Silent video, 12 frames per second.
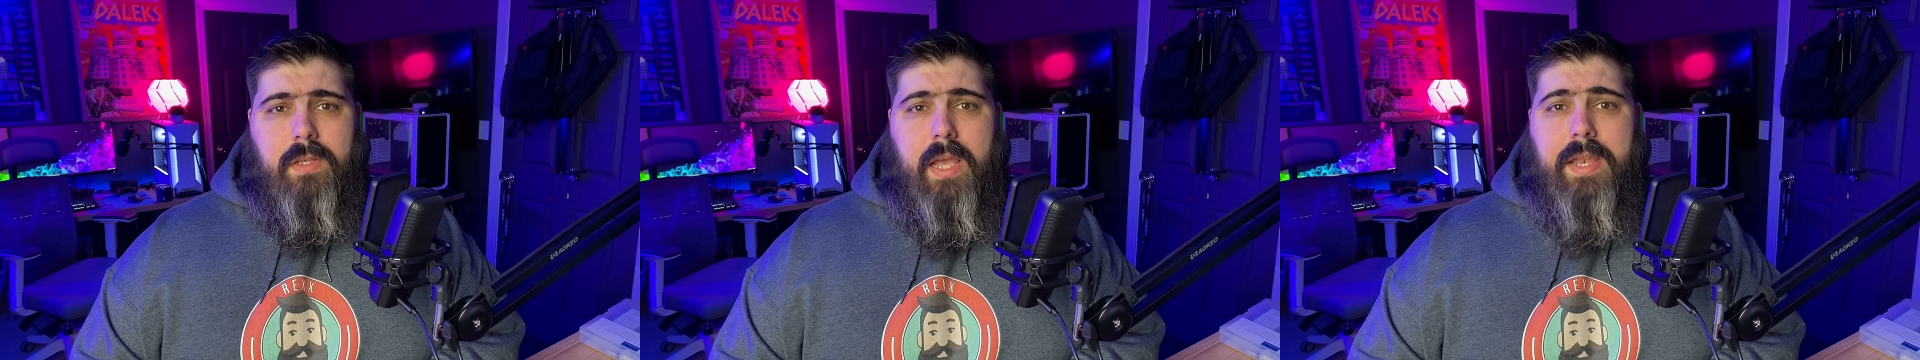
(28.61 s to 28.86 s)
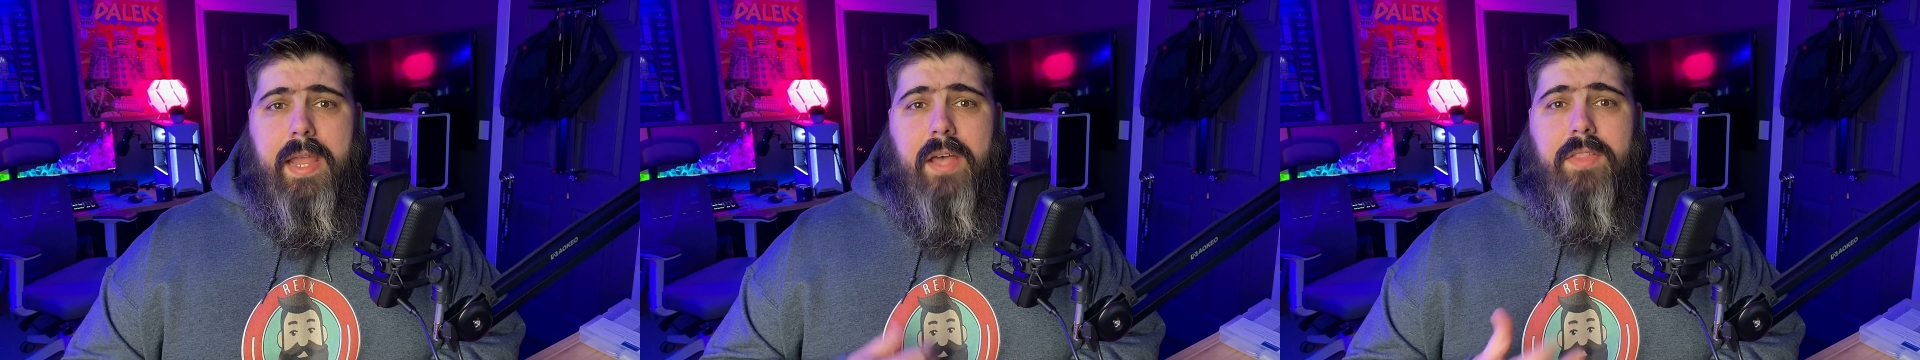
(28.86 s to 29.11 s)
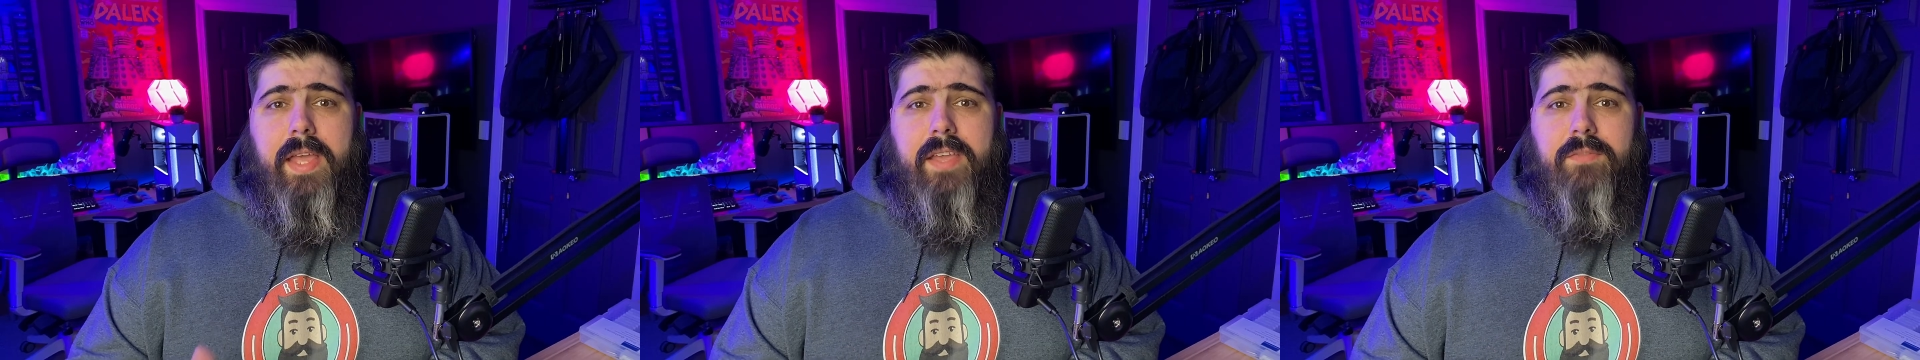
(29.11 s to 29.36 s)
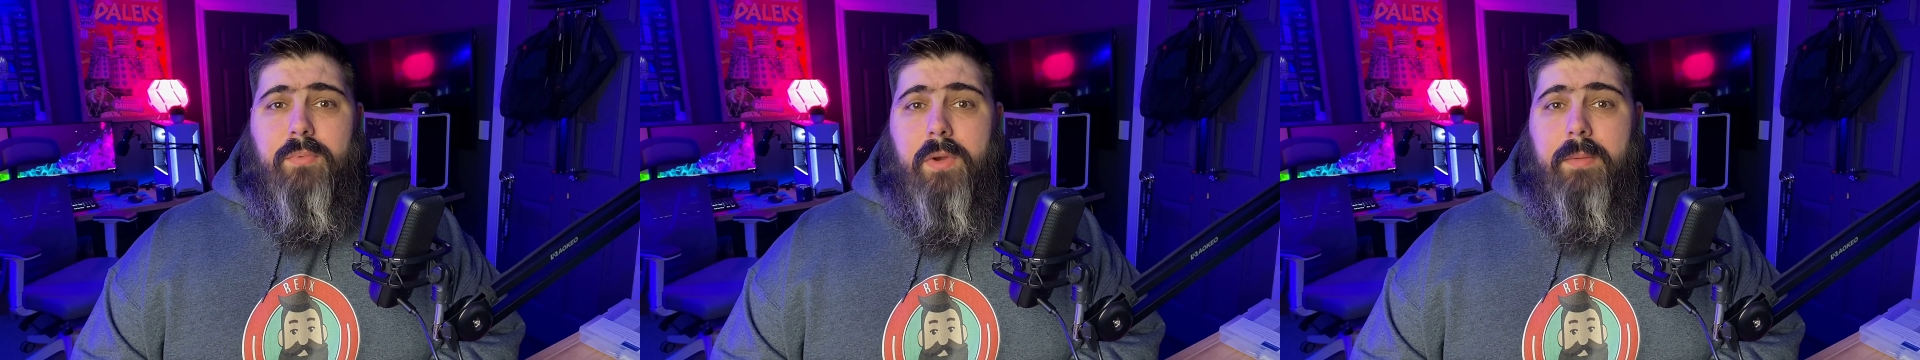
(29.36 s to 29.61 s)
and now they
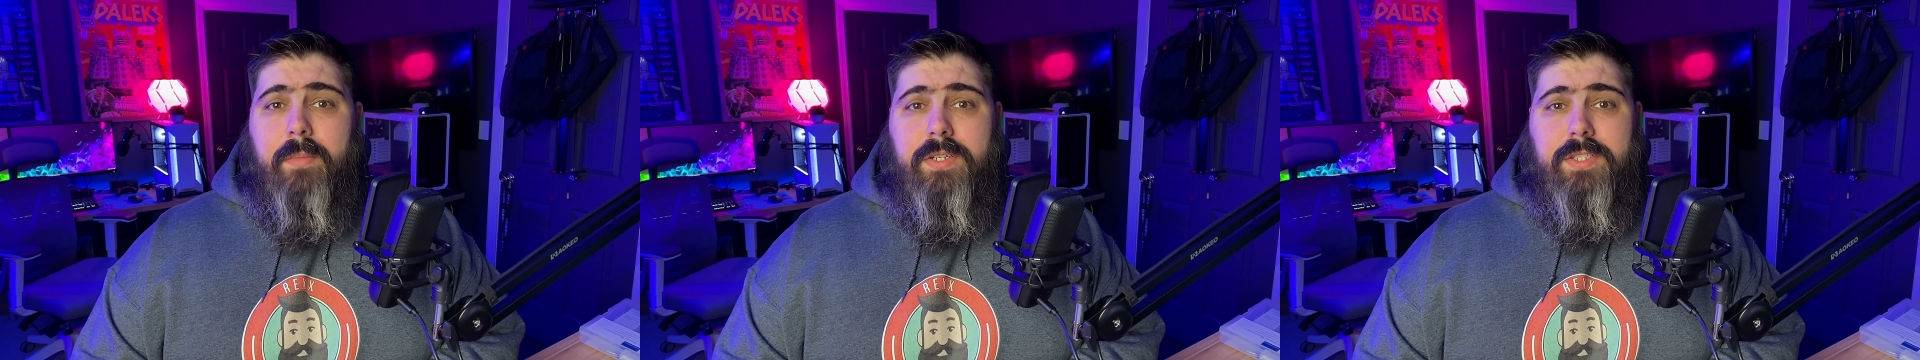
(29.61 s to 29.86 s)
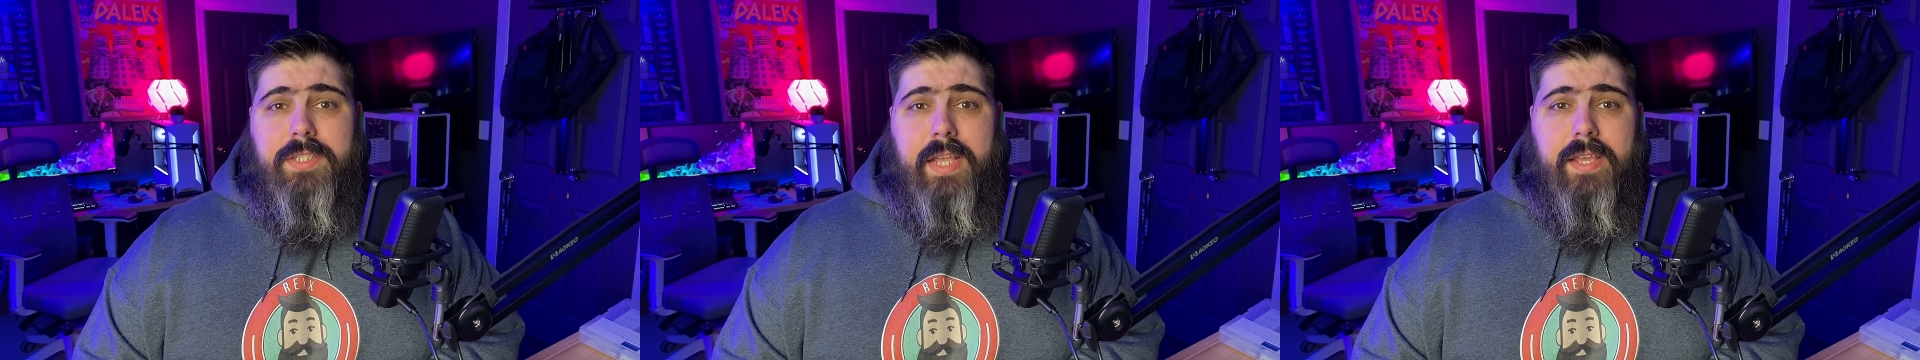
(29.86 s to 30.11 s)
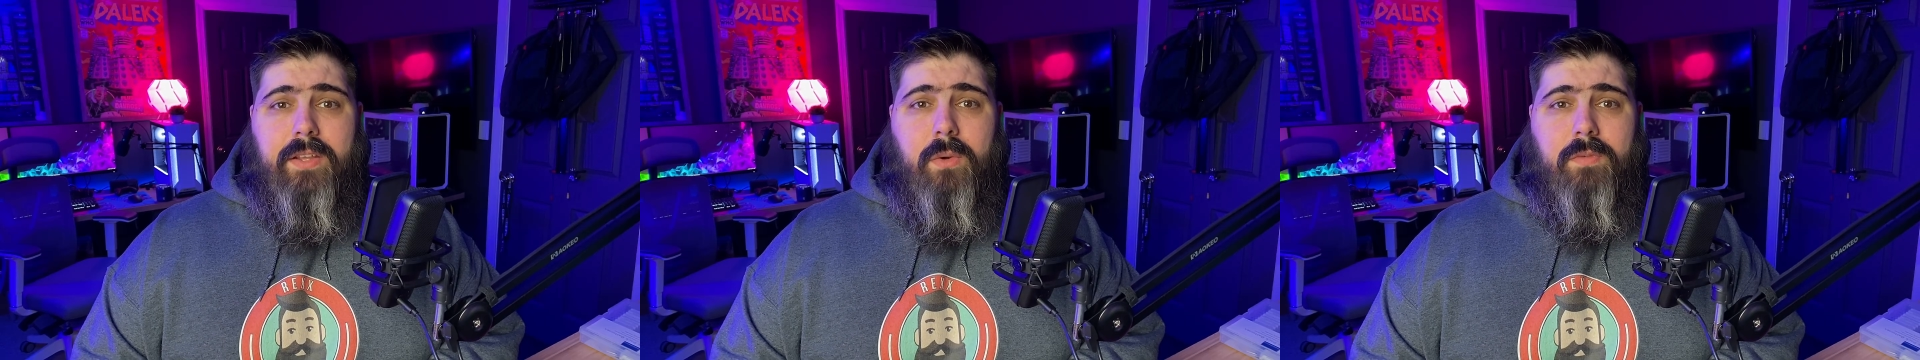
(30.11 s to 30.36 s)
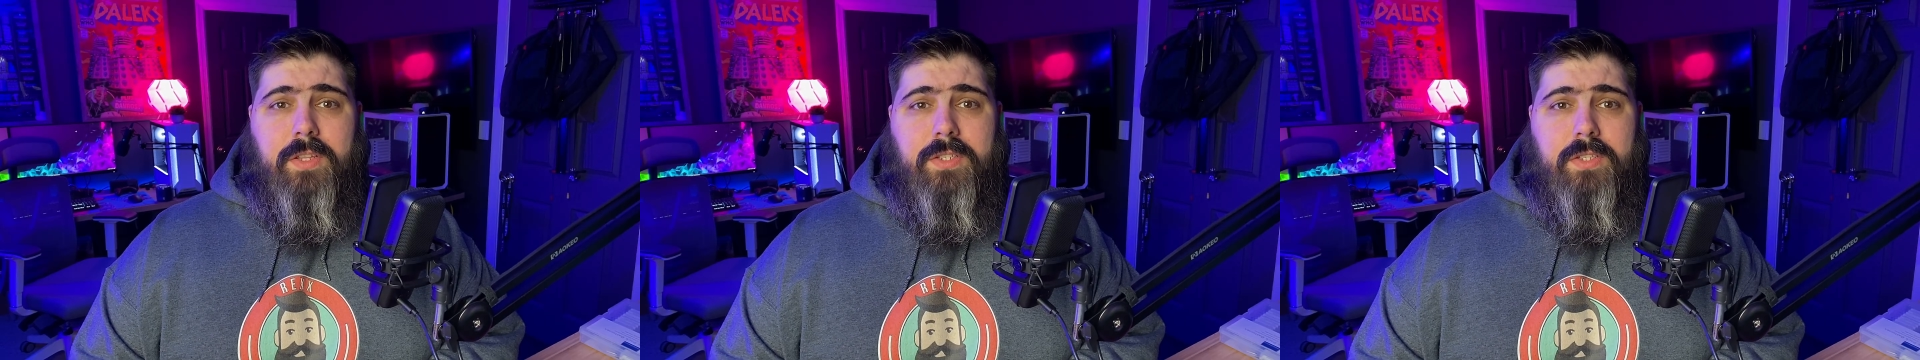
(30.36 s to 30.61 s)
have pretty much taken over the